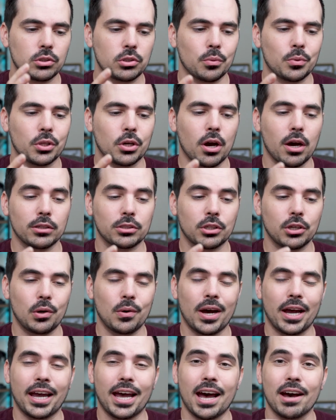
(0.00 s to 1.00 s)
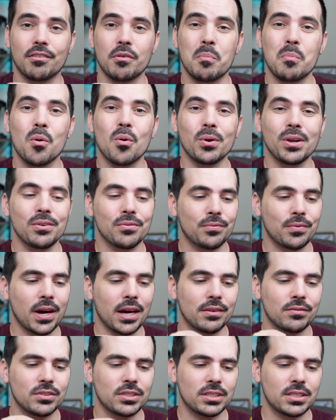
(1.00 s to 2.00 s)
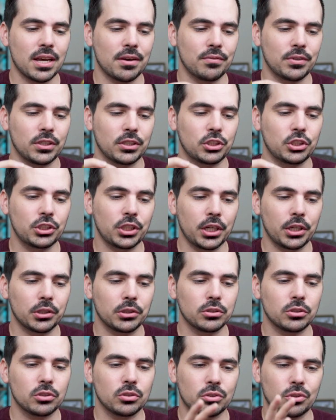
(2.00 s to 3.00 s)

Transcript: So with Costco, I have 0.57 shares,